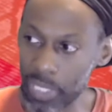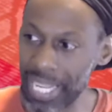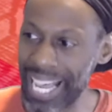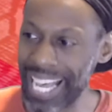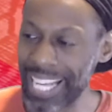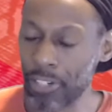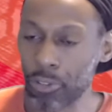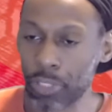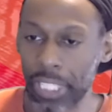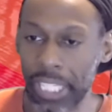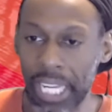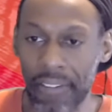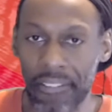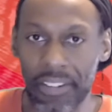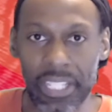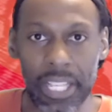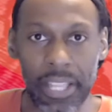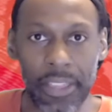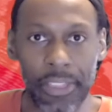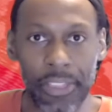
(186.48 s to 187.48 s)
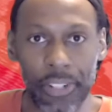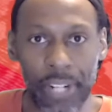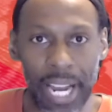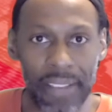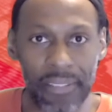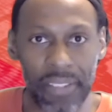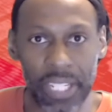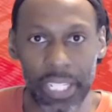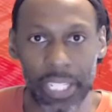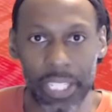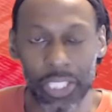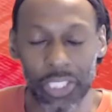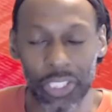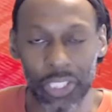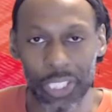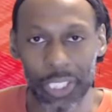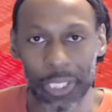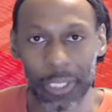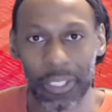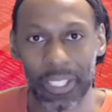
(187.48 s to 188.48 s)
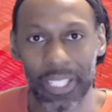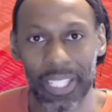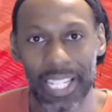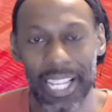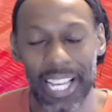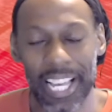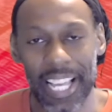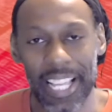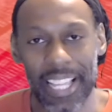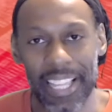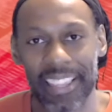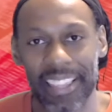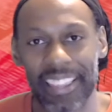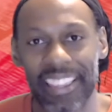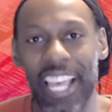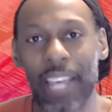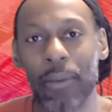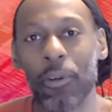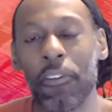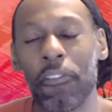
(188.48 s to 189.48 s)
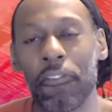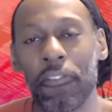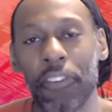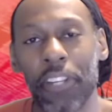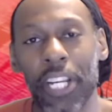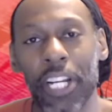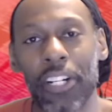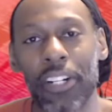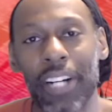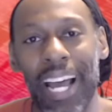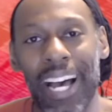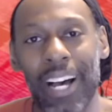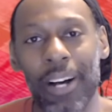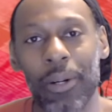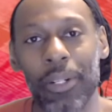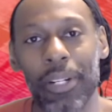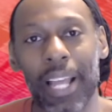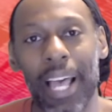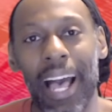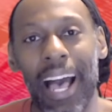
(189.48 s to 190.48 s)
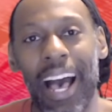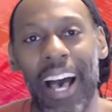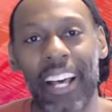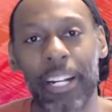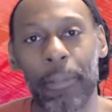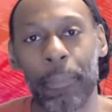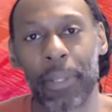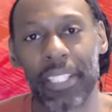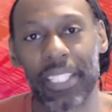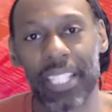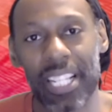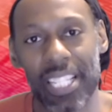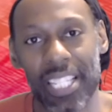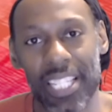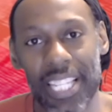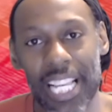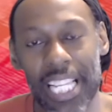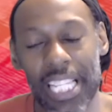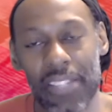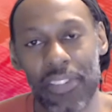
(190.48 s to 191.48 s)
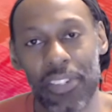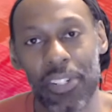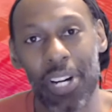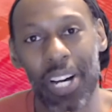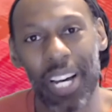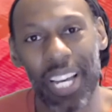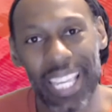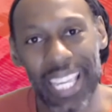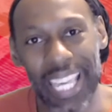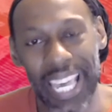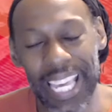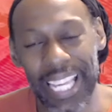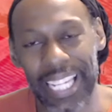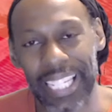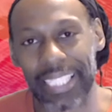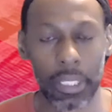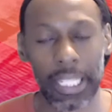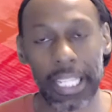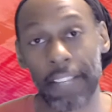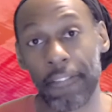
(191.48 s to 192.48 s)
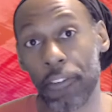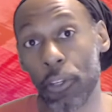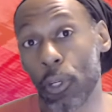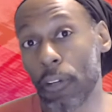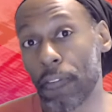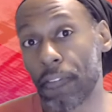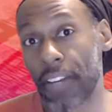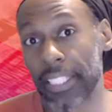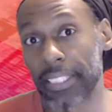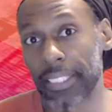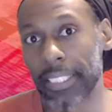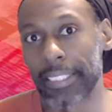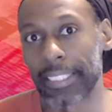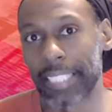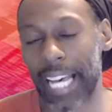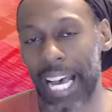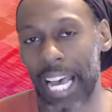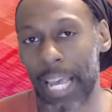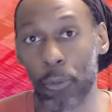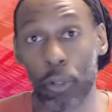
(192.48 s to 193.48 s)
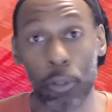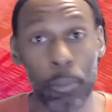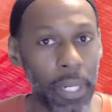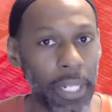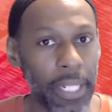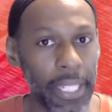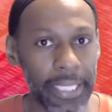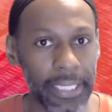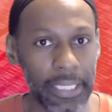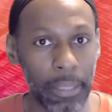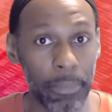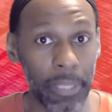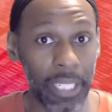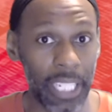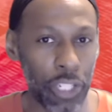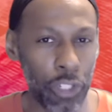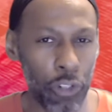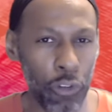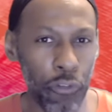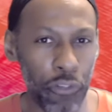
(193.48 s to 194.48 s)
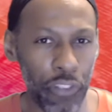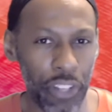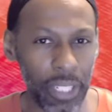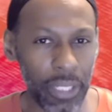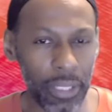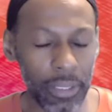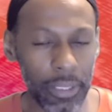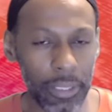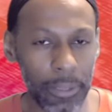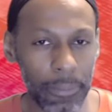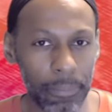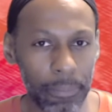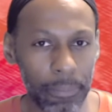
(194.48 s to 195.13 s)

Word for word: I don't care if it's a thriving country, they will figure out how to be successful again. If you invested time or money in something and you failed,